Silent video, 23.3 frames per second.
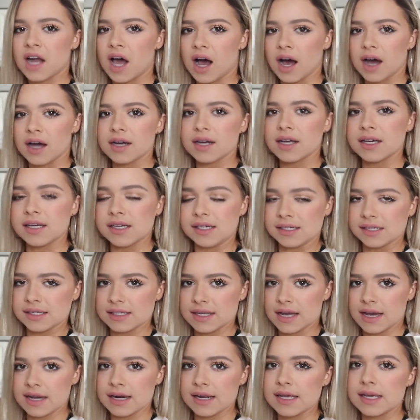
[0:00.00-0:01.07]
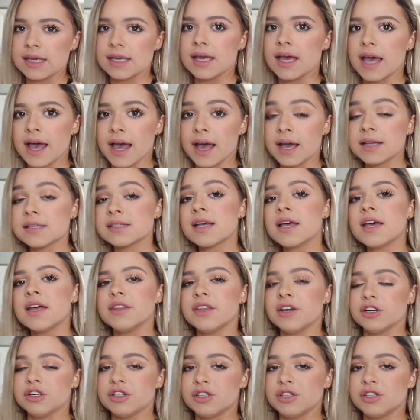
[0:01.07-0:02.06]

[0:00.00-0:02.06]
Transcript: Honda Insight EX. There